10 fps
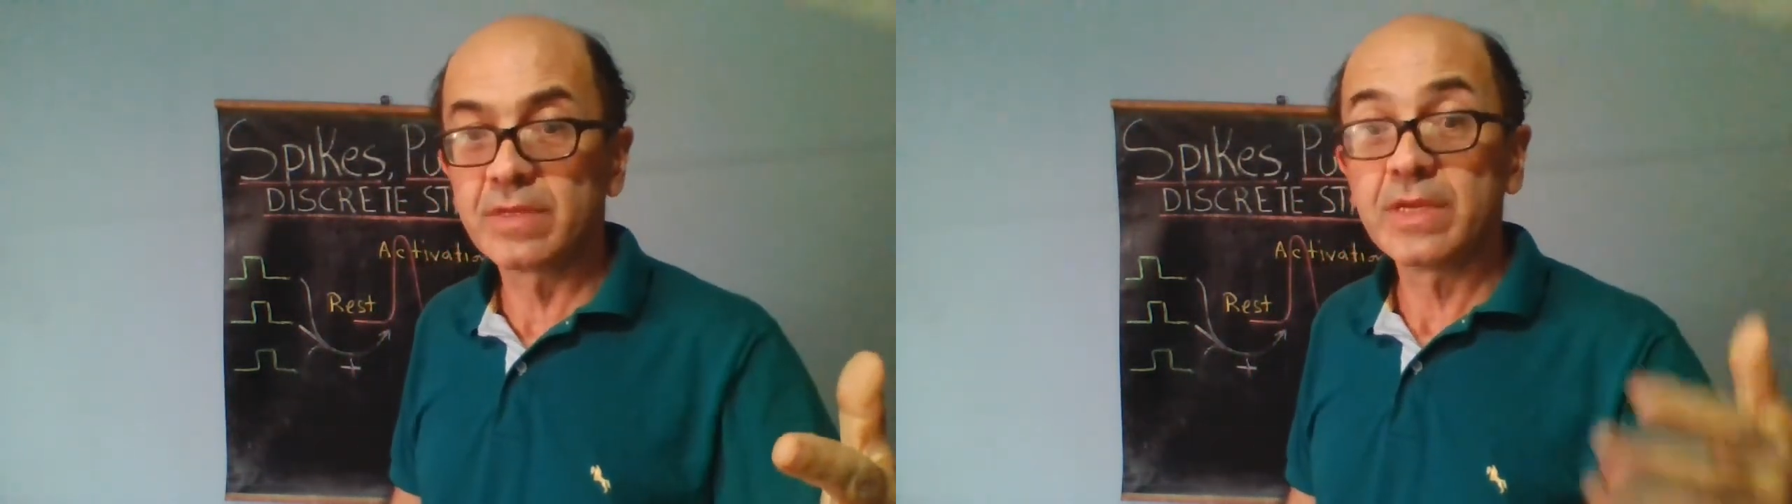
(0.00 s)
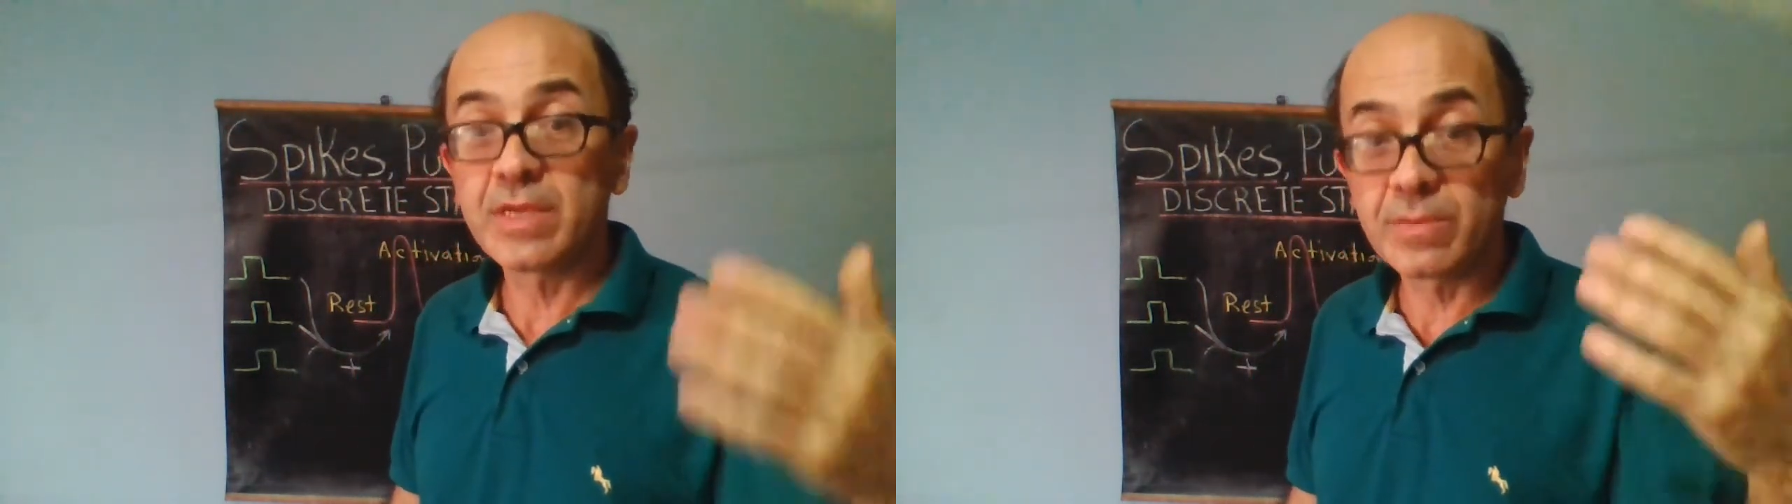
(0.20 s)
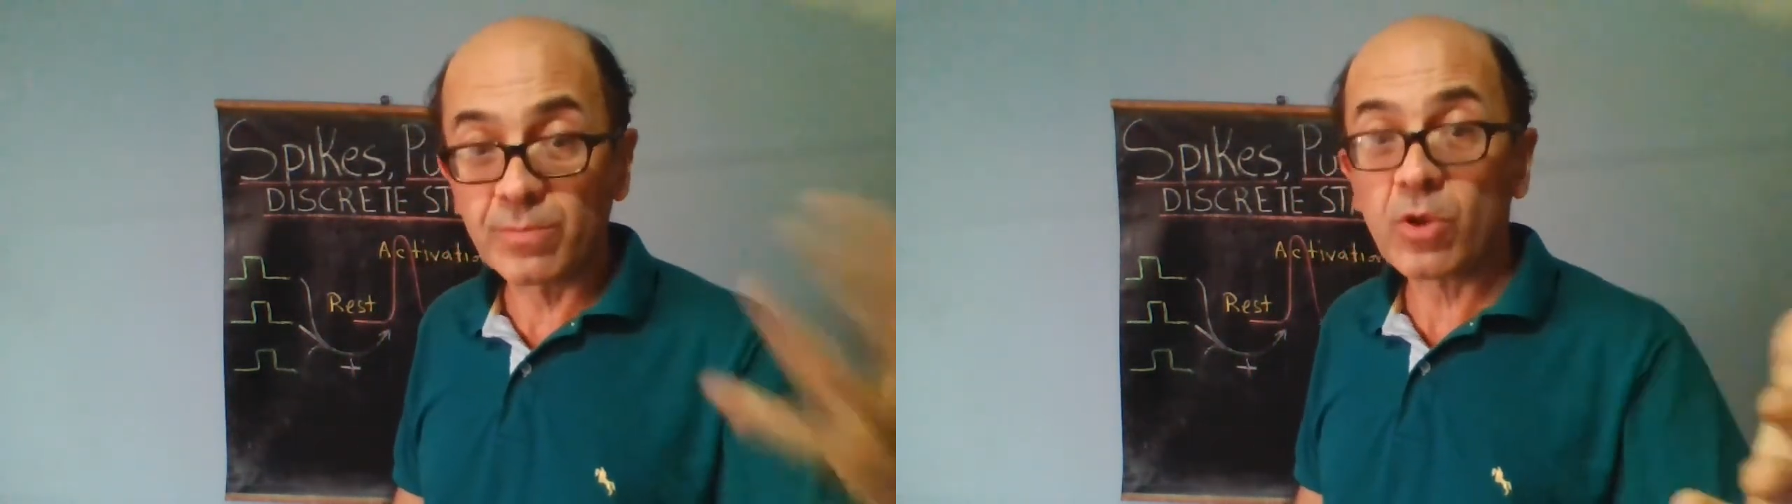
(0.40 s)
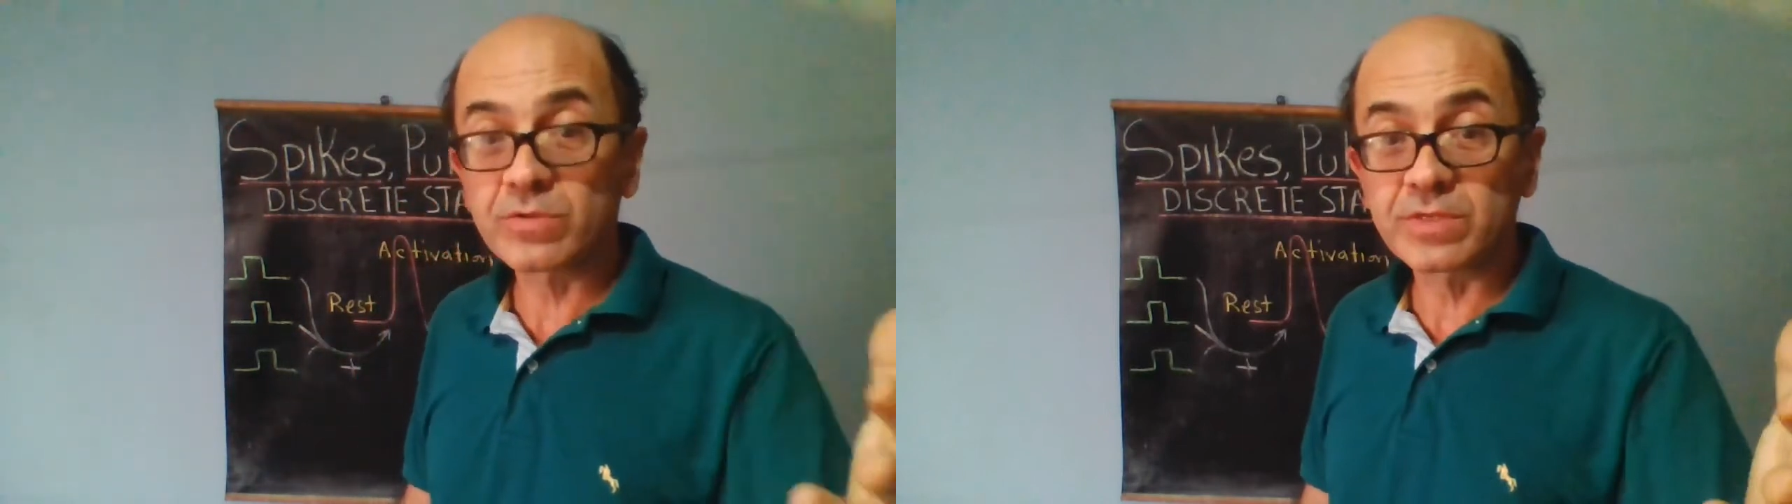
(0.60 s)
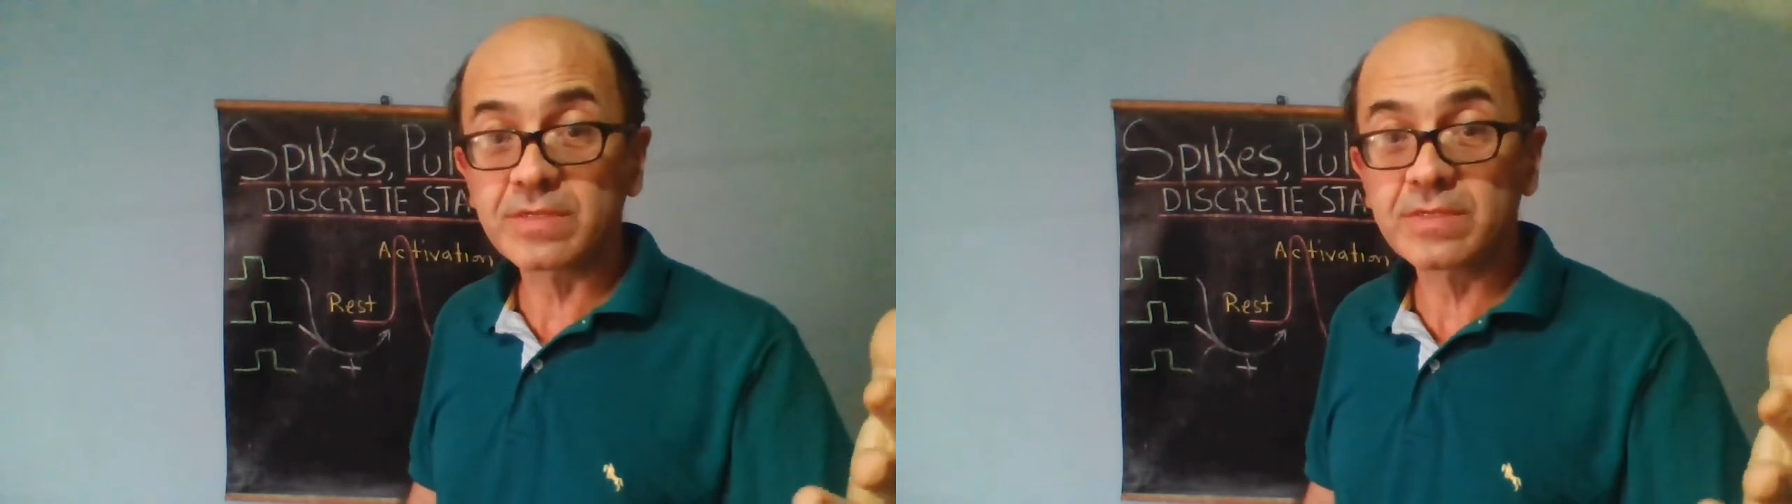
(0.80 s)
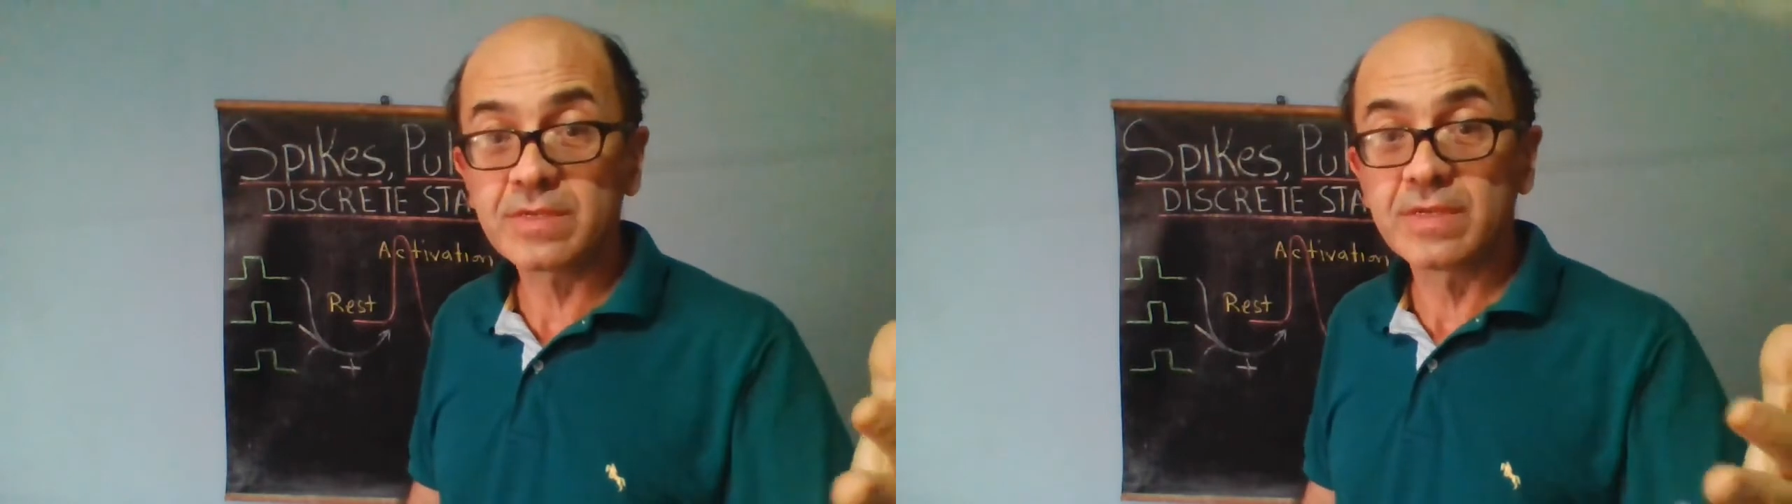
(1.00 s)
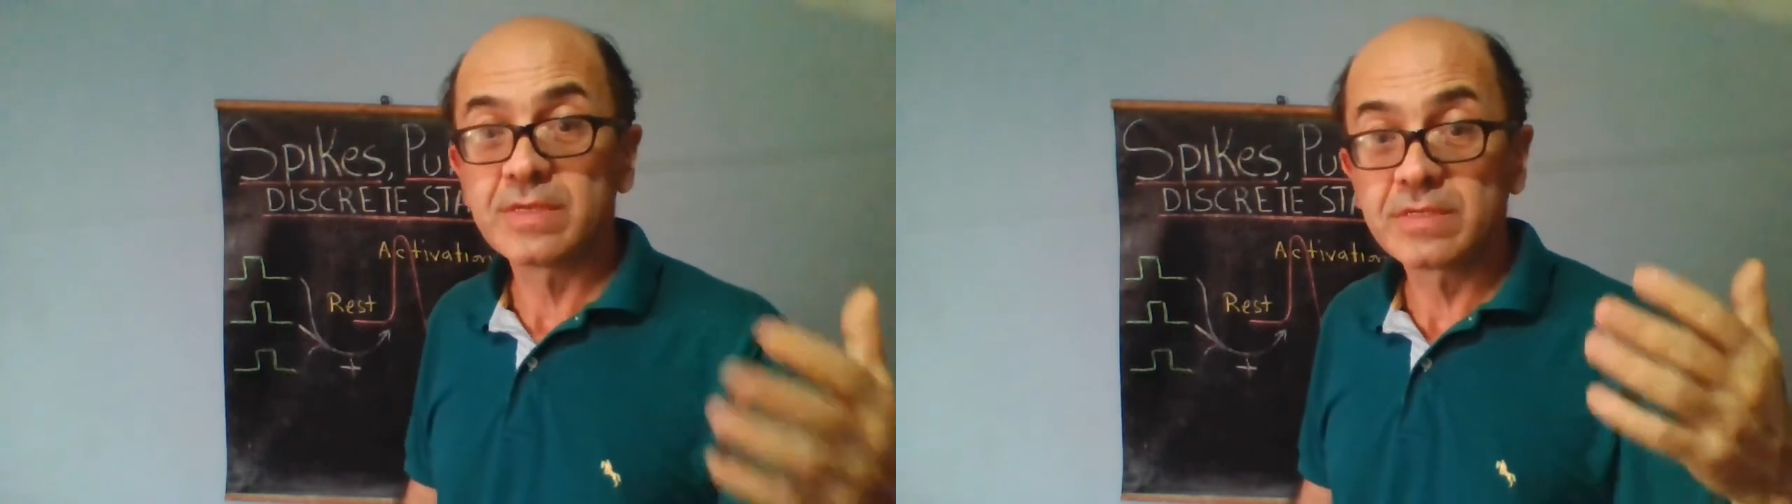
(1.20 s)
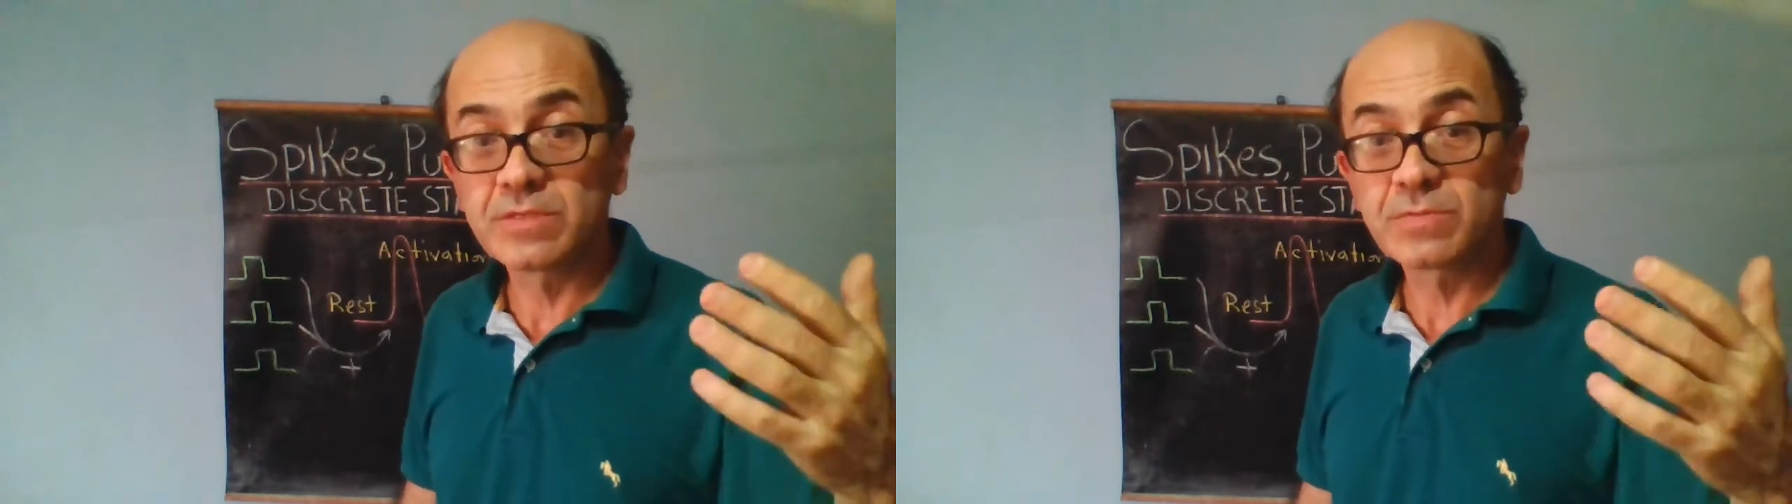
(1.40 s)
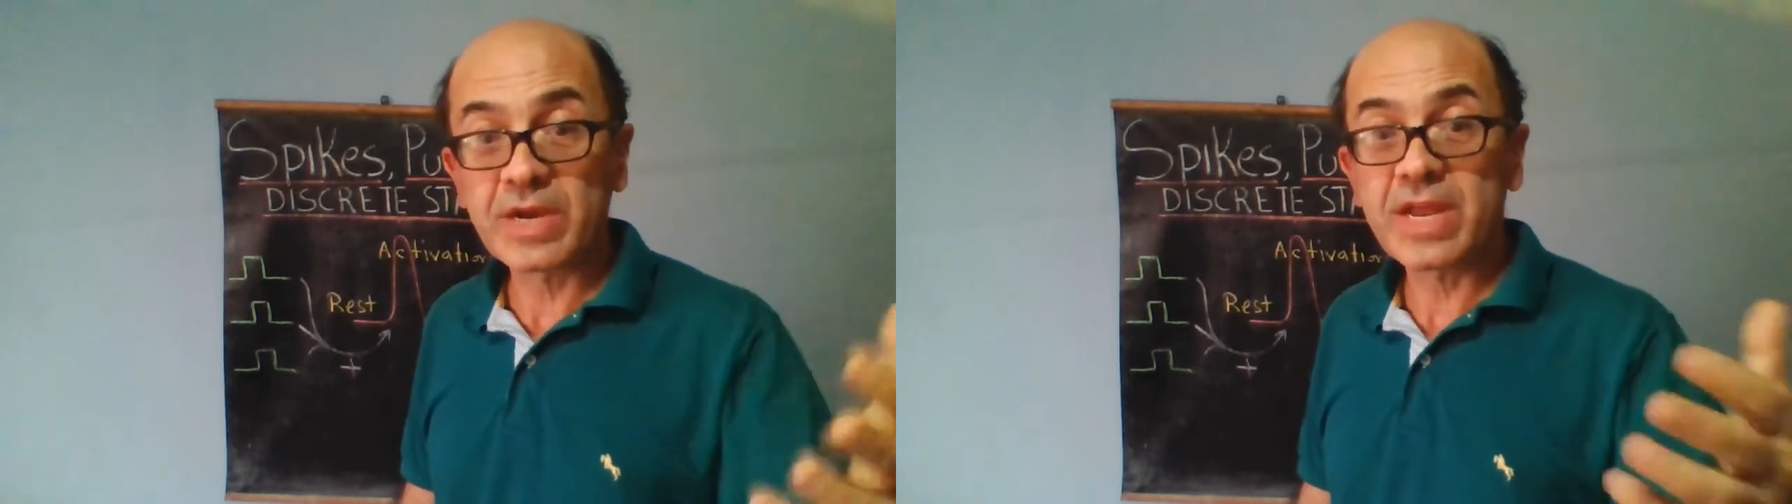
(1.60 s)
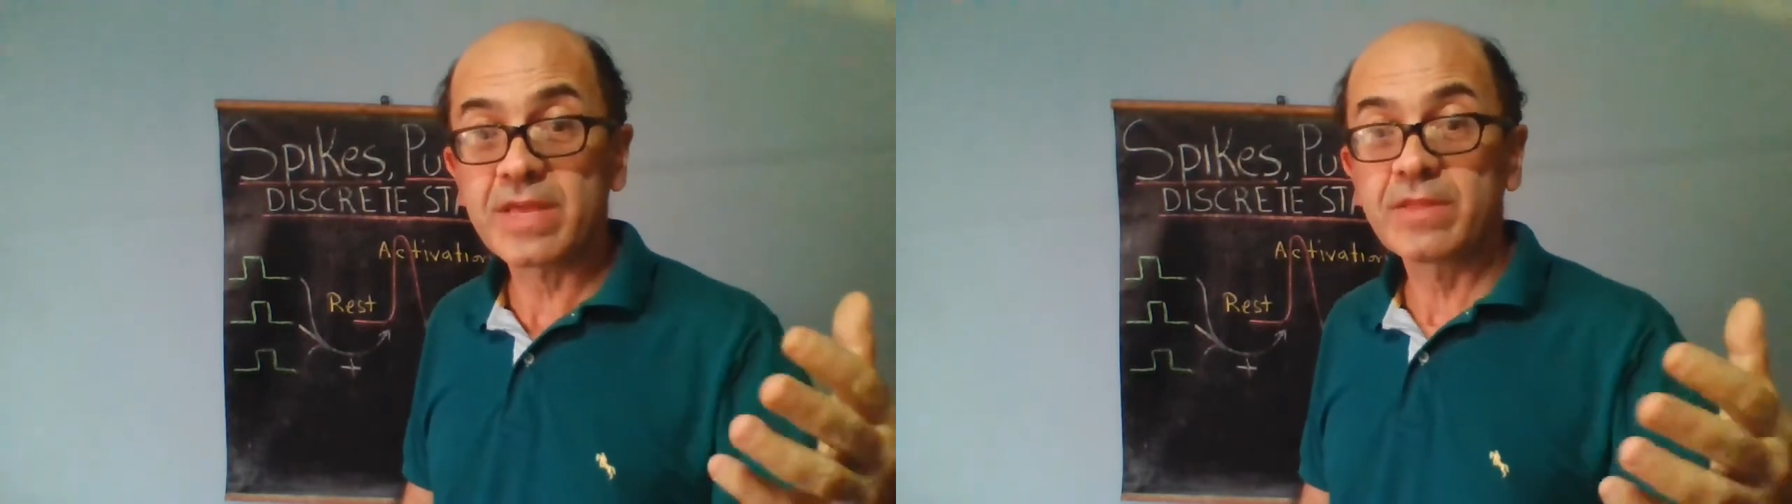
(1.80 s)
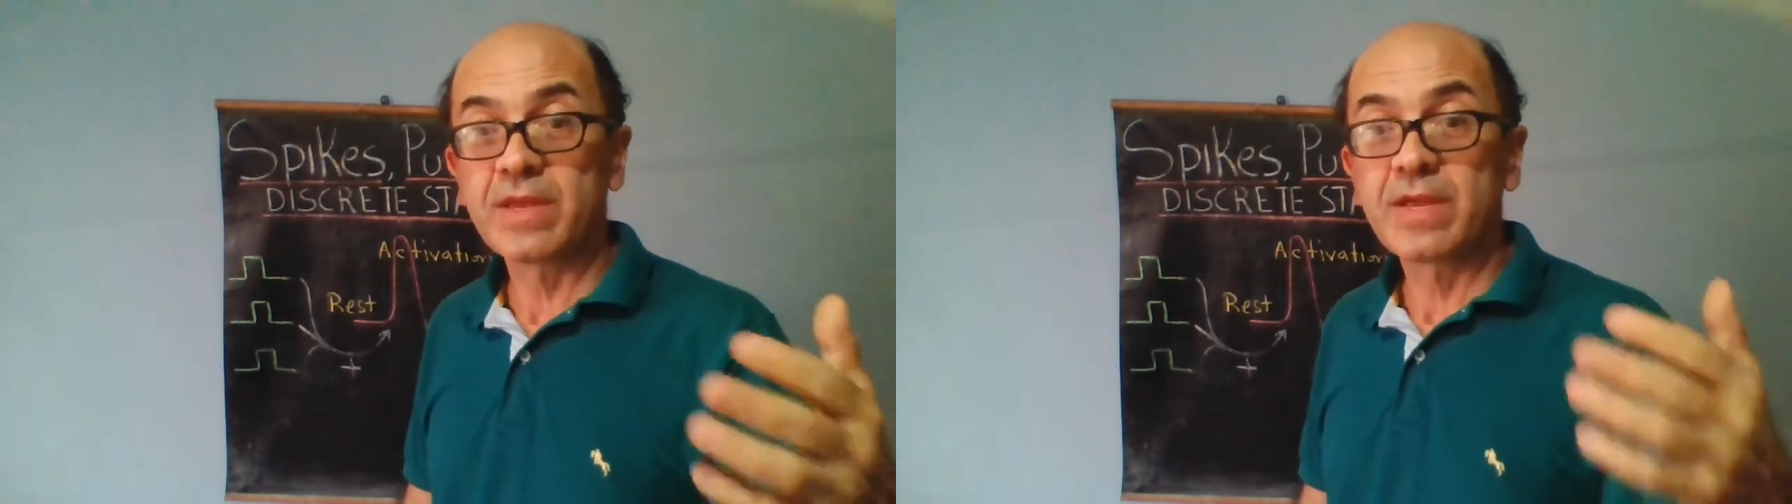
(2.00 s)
Impulses spread